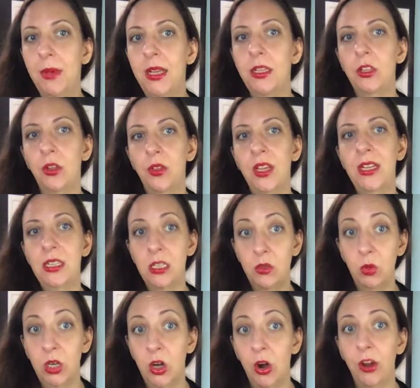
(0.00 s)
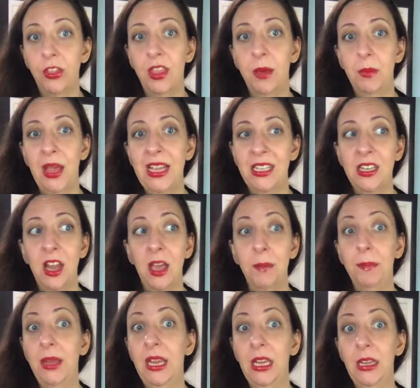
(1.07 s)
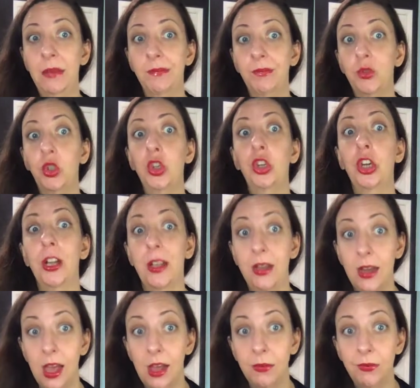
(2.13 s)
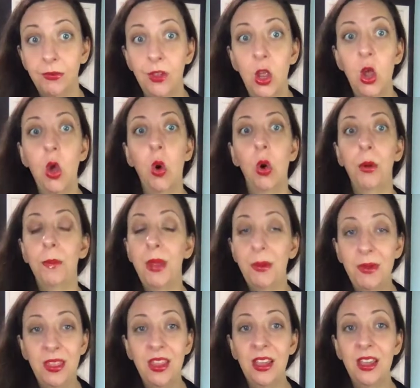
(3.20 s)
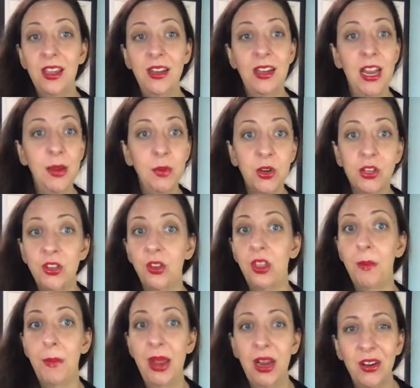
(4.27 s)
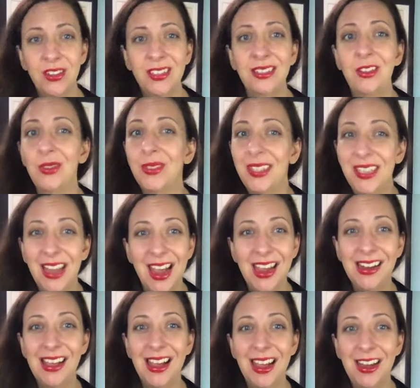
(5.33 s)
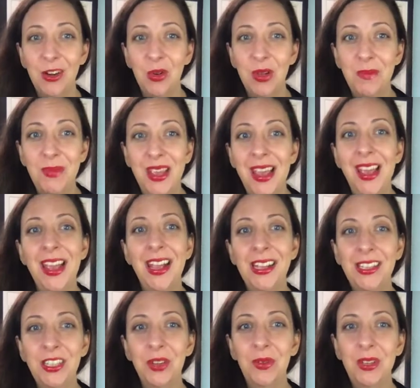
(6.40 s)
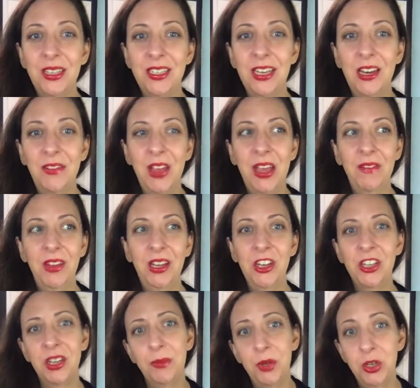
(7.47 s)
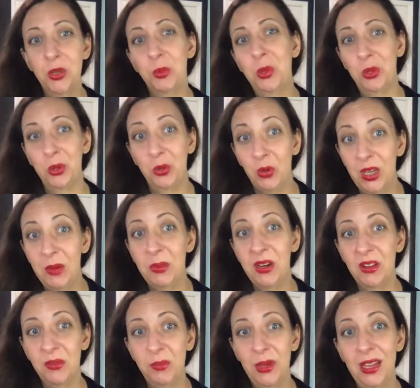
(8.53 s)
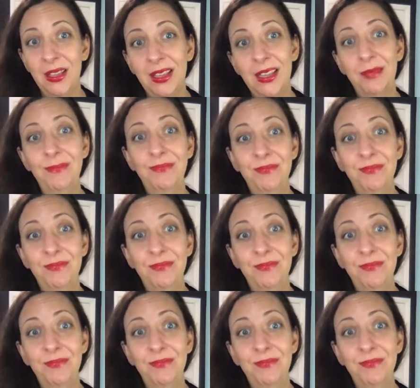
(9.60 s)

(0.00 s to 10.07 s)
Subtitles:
and so they disregard them as not being good enough. Or maybe the neighbors or the parents don't see eye to eye to them, and so instead of having just a mutual agreement of being like,